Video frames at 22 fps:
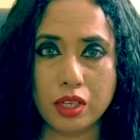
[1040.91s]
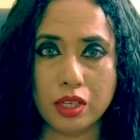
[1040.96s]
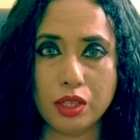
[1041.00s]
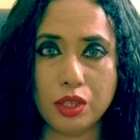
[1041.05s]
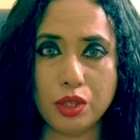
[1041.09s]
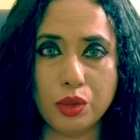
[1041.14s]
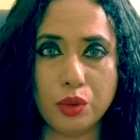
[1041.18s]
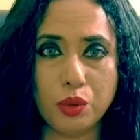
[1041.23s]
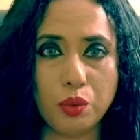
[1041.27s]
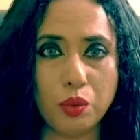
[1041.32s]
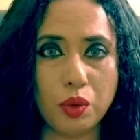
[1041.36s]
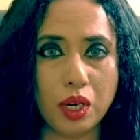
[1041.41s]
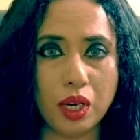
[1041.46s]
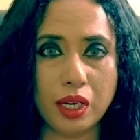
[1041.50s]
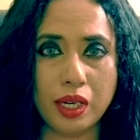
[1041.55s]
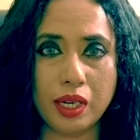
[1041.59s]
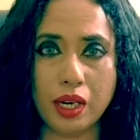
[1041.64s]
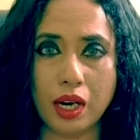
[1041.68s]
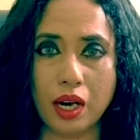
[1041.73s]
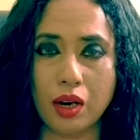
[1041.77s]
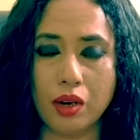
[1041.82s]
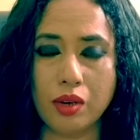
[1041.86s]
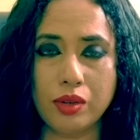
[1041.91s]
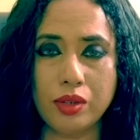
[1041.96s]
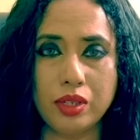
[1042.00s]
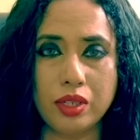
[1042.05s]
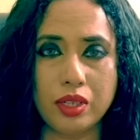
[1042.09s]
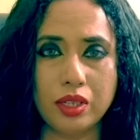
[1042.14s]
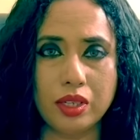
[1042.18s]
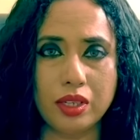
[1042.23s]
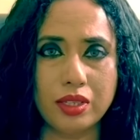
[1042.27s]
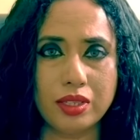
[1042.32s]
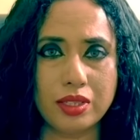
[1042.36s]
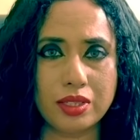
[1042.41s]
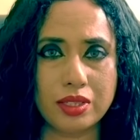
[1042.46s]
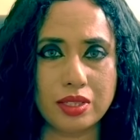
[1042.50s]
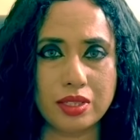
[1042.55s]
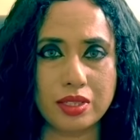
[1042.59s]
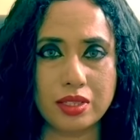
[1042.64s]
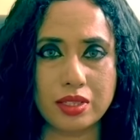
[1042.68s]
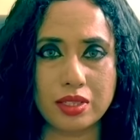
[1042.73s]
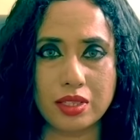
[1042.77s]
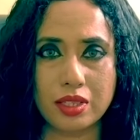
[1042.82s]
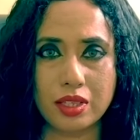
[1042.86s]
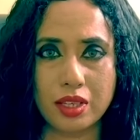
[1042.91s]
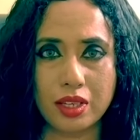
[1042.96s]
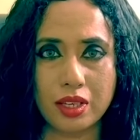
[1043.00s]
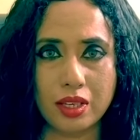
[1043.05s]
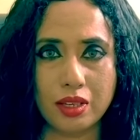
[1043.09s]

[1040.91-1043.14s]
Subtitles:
you work out, it's